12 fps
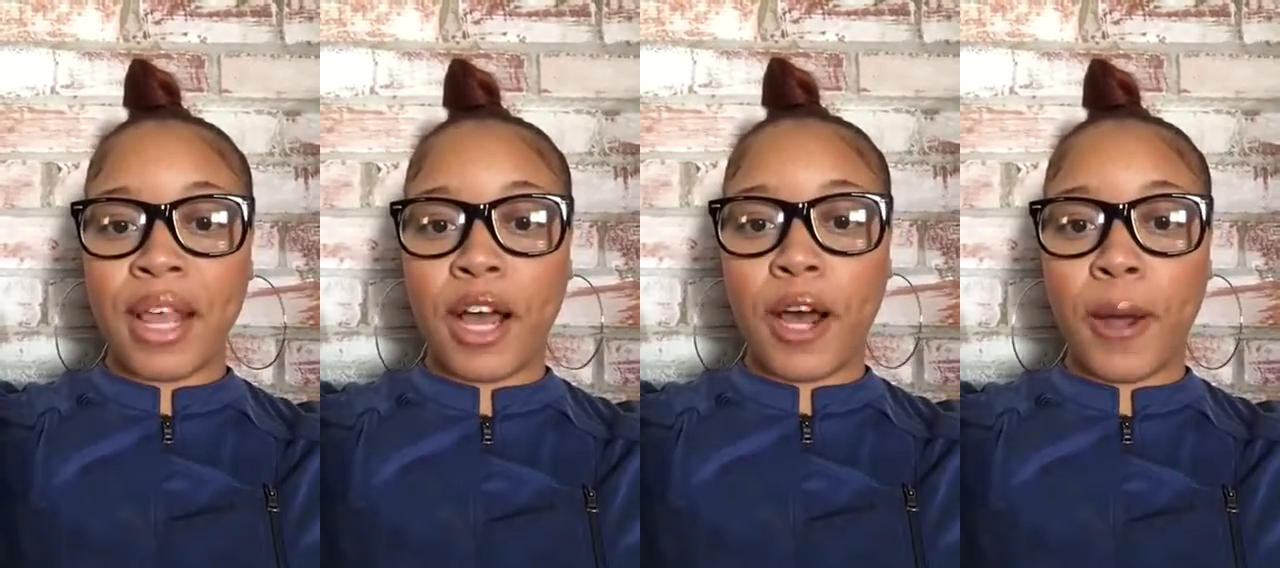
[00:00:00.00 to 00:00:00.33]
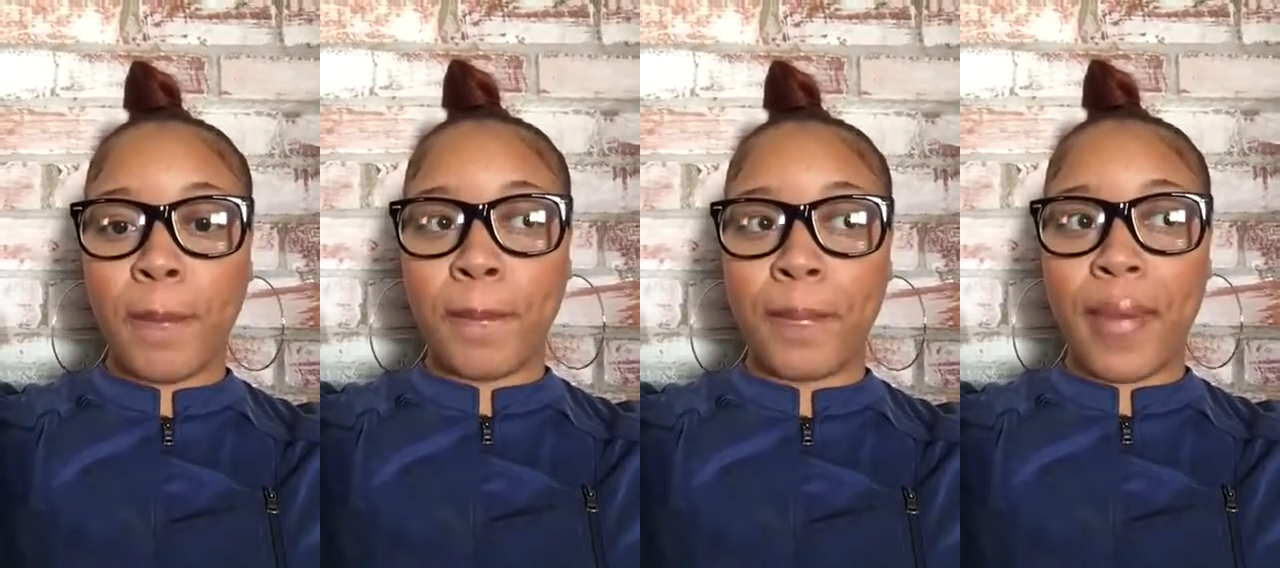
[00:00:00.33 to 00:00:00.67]

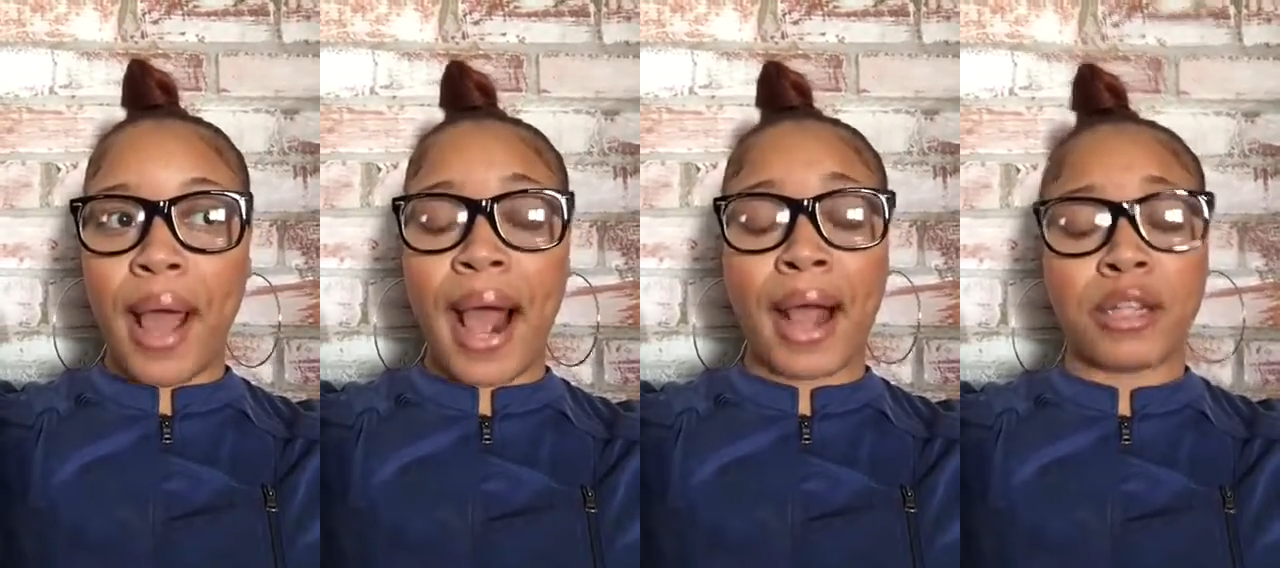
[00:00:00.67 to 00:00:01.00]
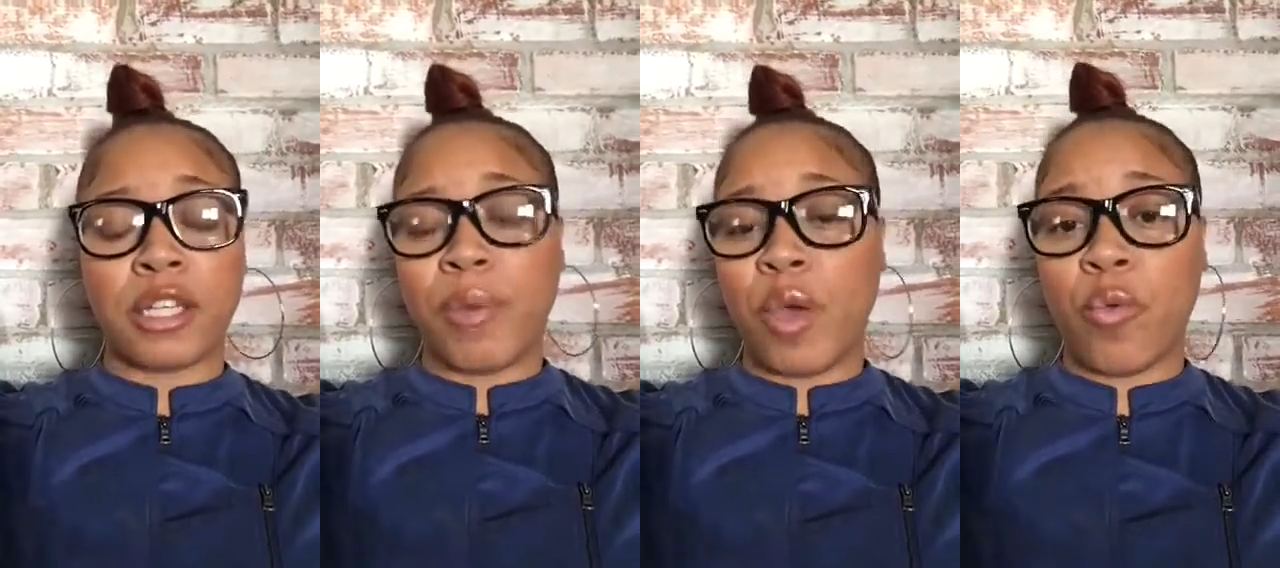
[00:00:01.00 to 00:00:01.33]

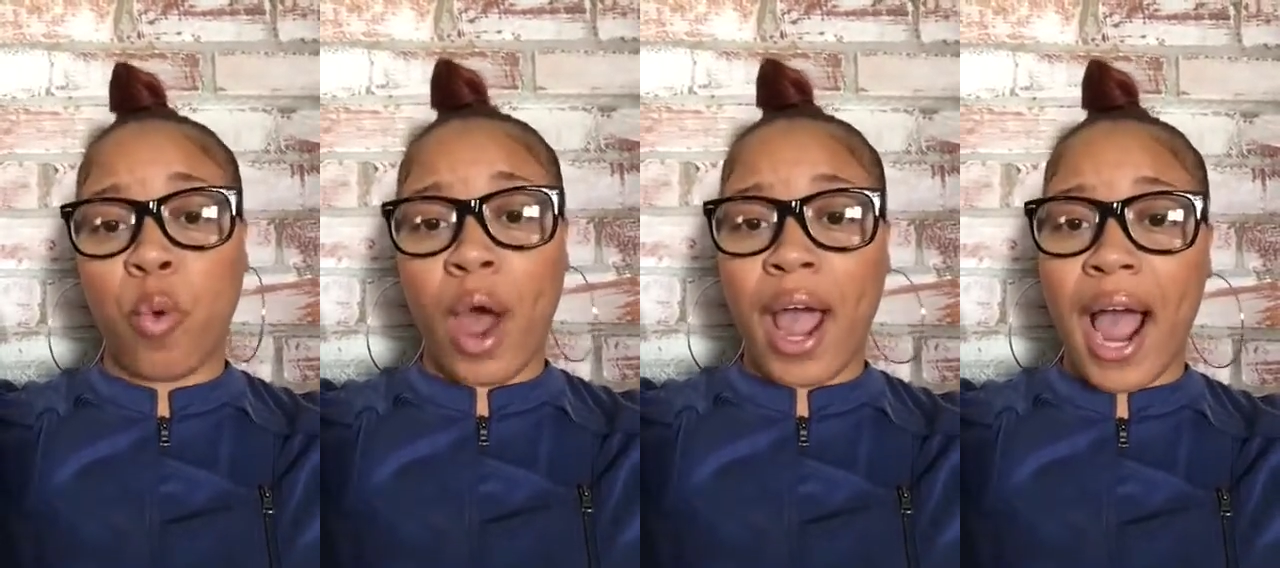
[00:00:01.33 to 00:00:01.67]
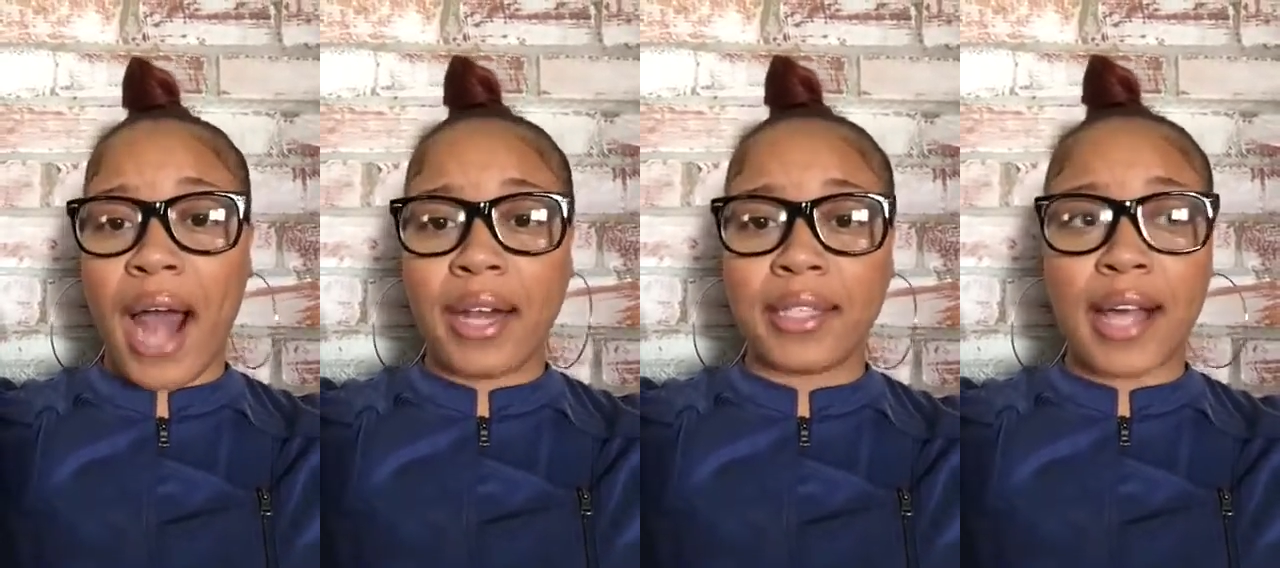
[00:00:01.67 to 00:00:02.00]
To be quite
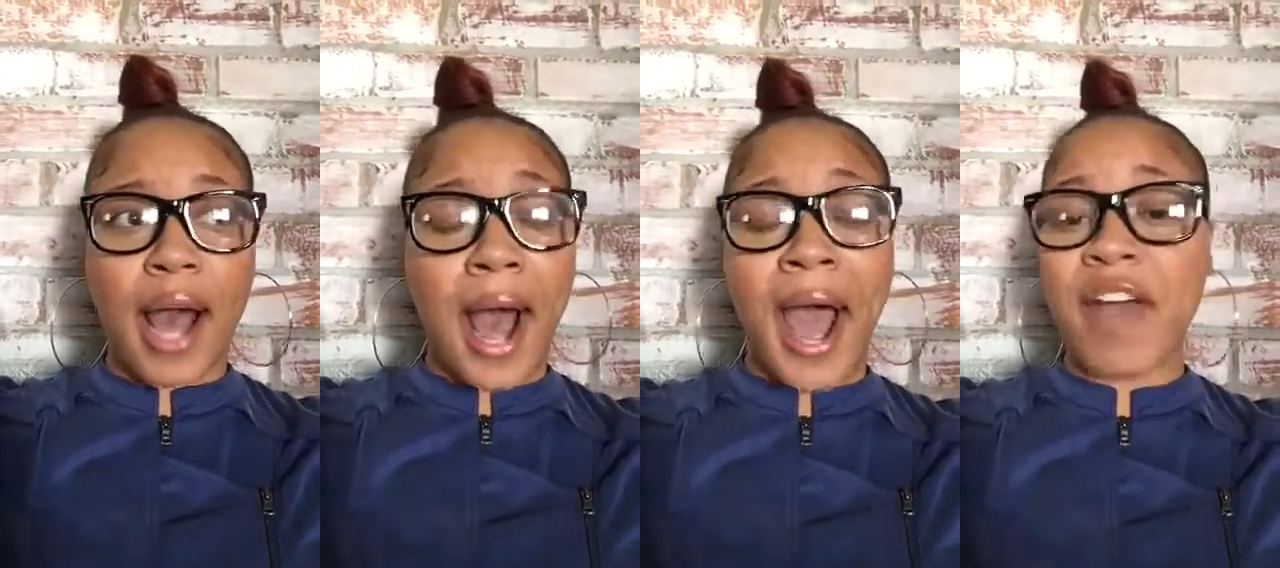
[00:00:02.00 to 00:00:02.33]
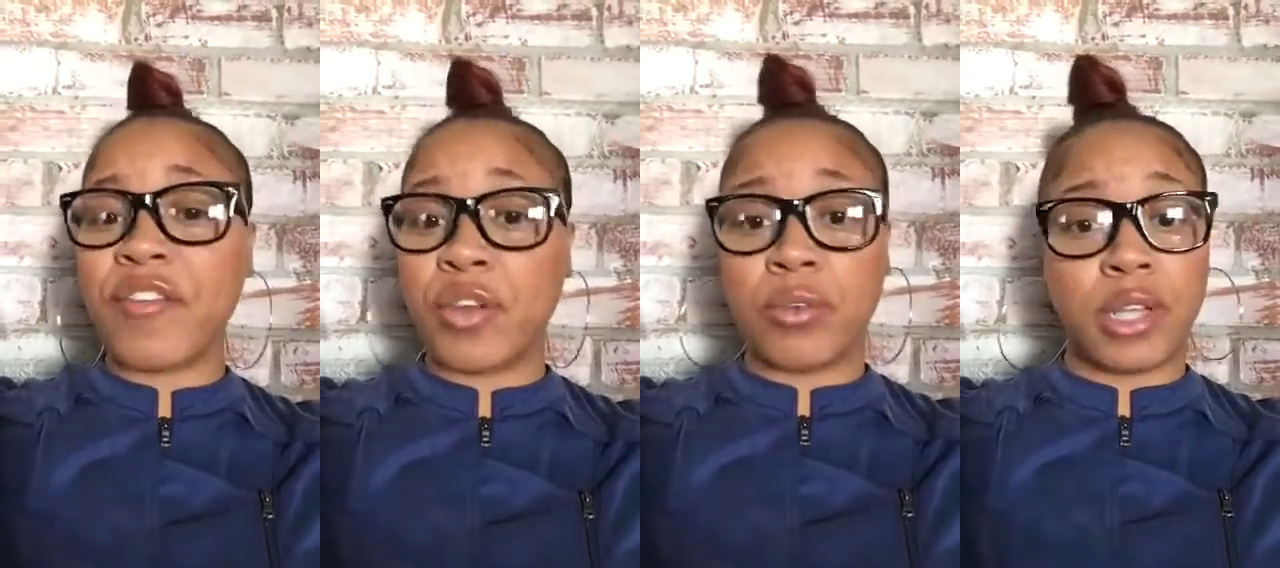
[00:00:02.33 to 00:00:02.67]
honest, I
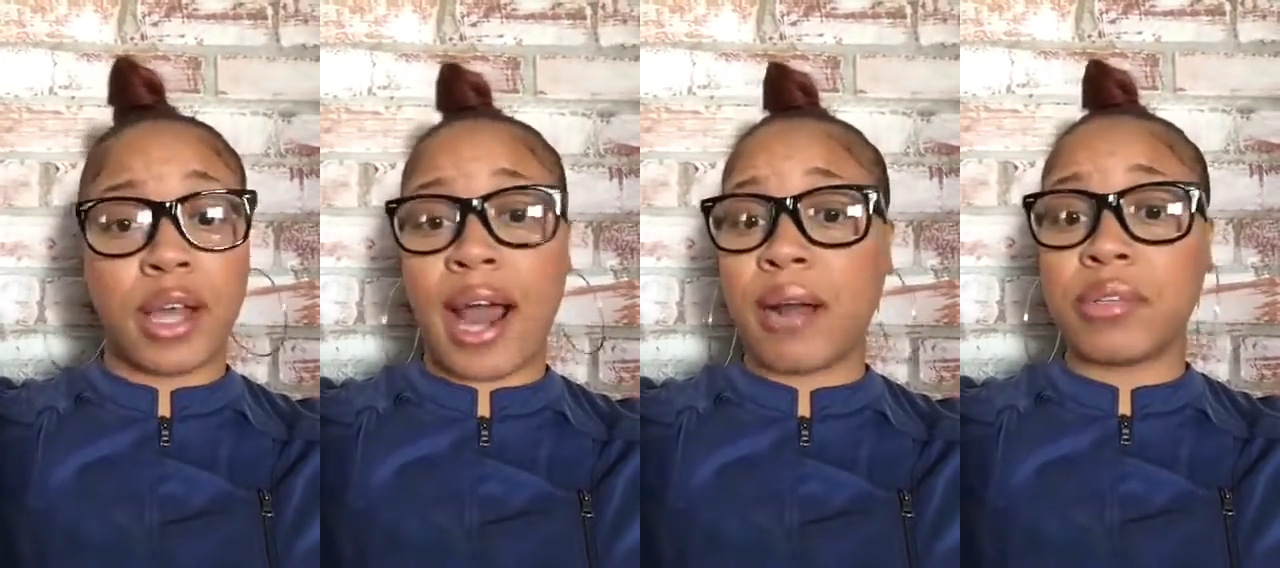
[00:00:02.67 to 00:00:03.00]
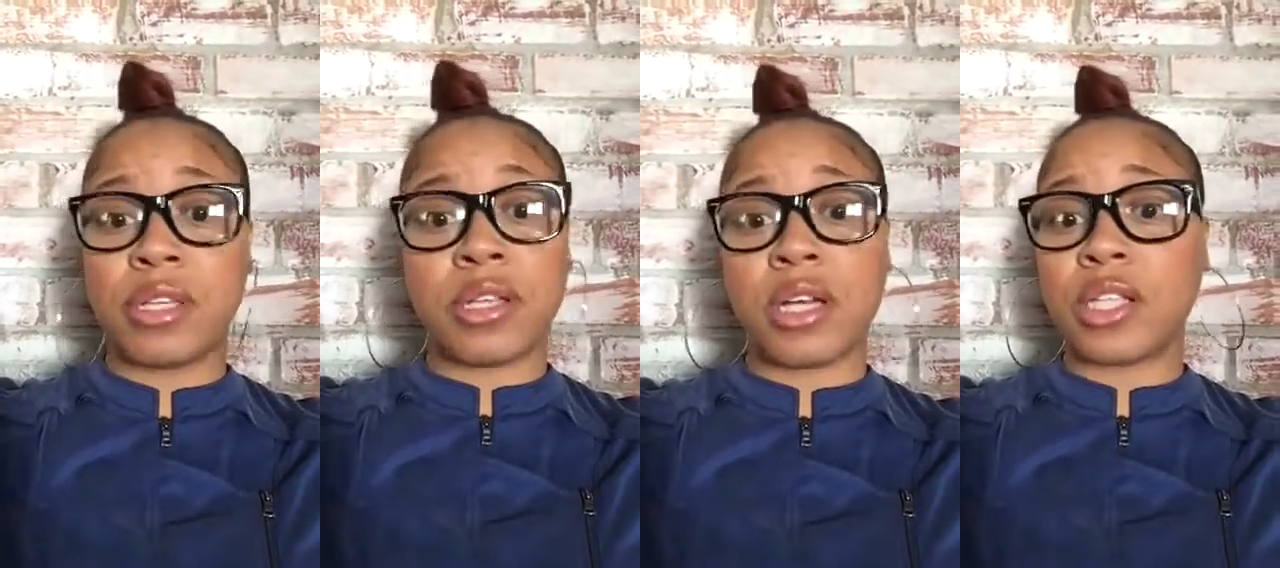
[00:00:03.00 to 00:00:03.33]
haven't used a condom
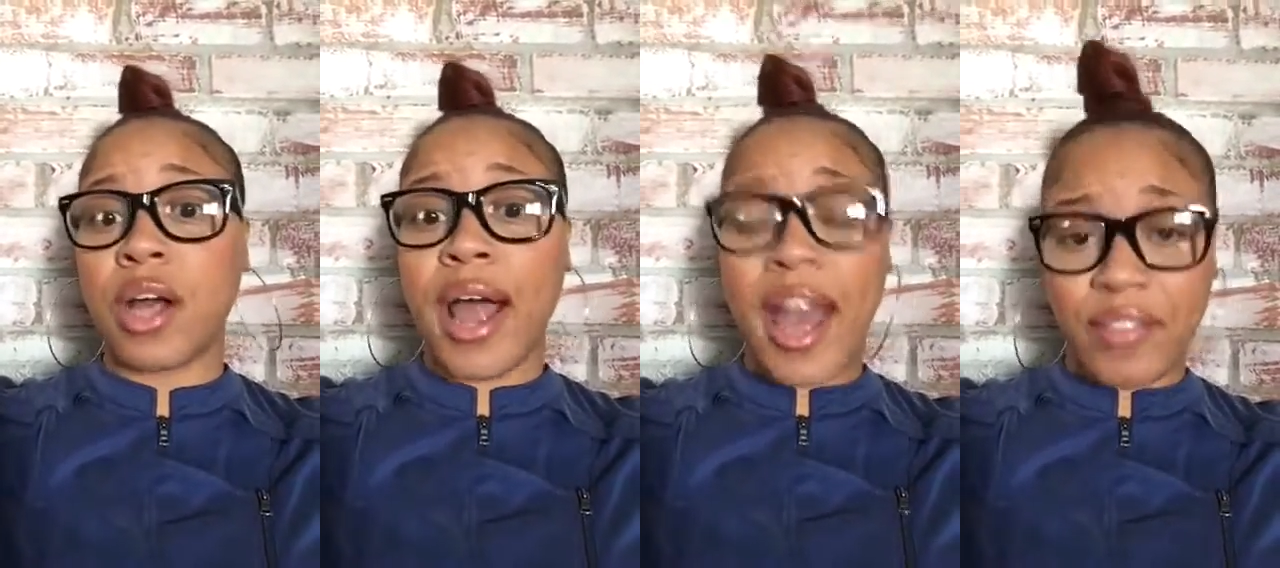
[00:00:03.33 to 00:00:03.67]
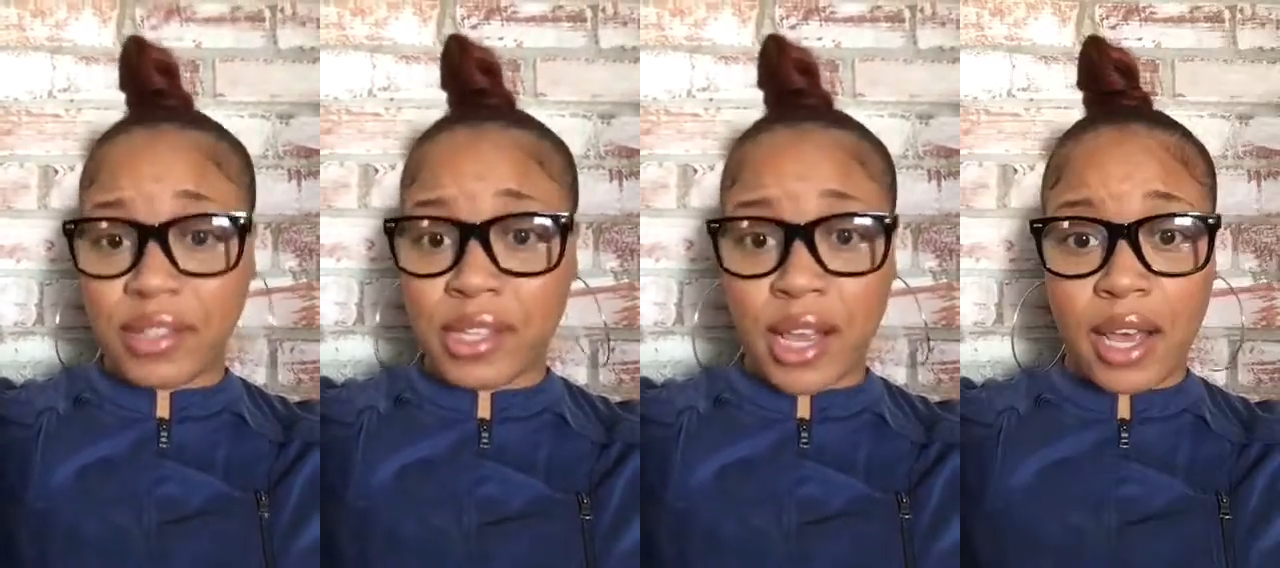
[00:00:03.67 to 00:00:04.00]
since I started
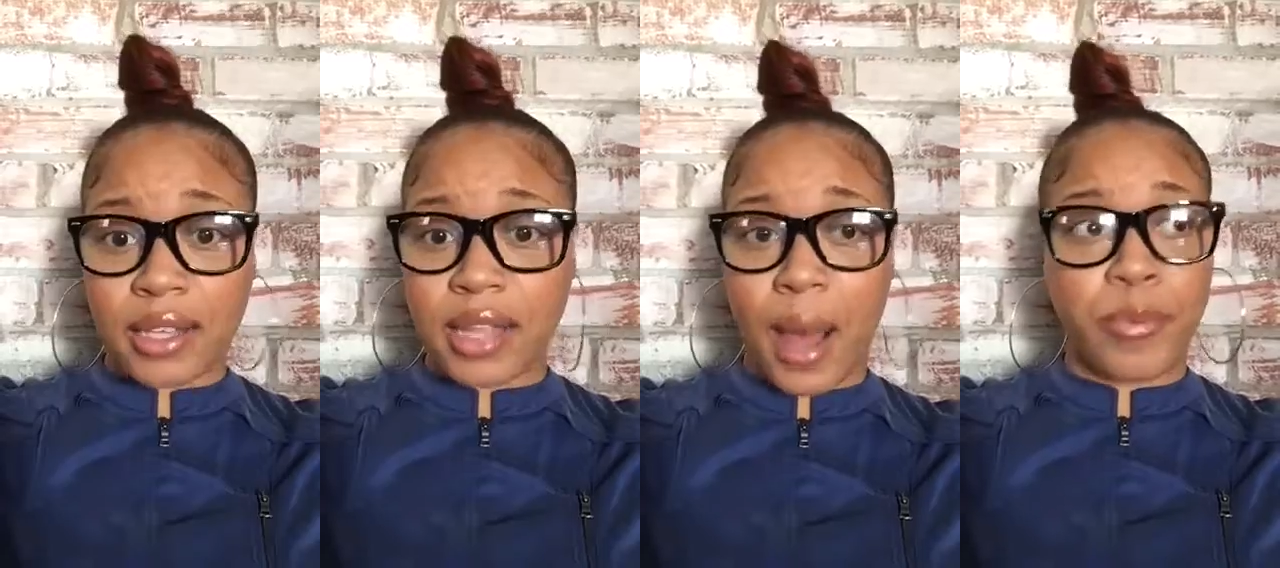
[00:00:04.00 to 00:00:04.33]
having sex.